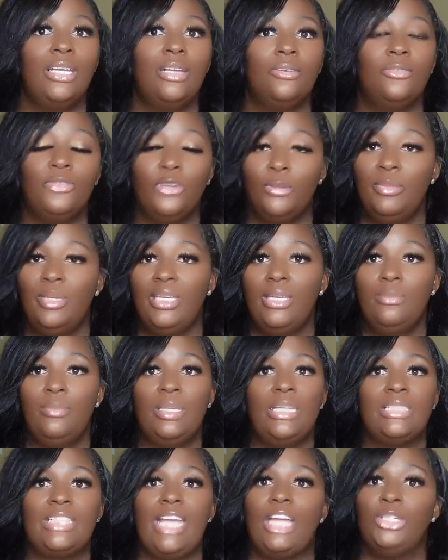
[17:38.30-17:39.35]
for me,
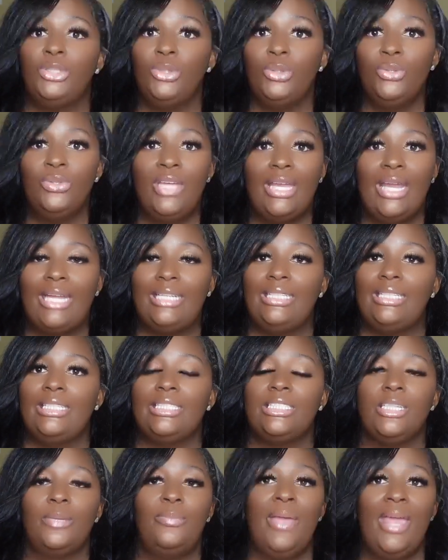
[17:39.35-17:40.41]
because I knew that I
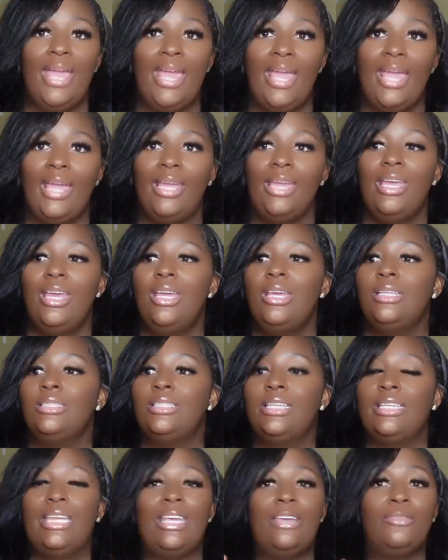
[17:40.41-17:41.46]
needed to pay
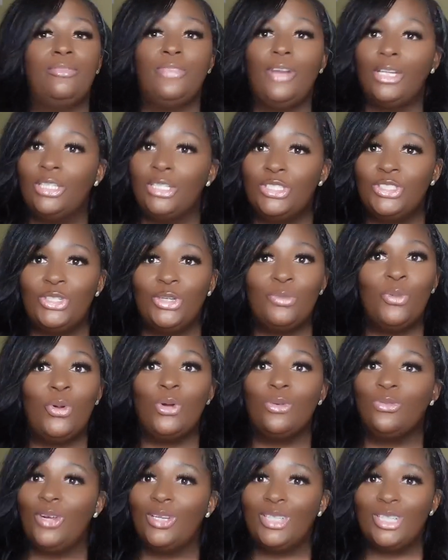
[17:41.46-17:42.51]
to get furniture,
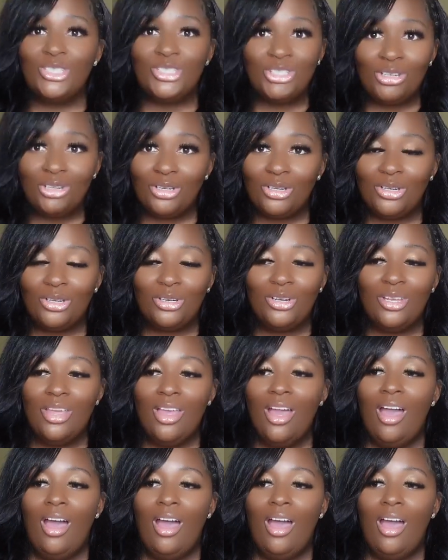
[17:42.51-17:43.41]
more furniture.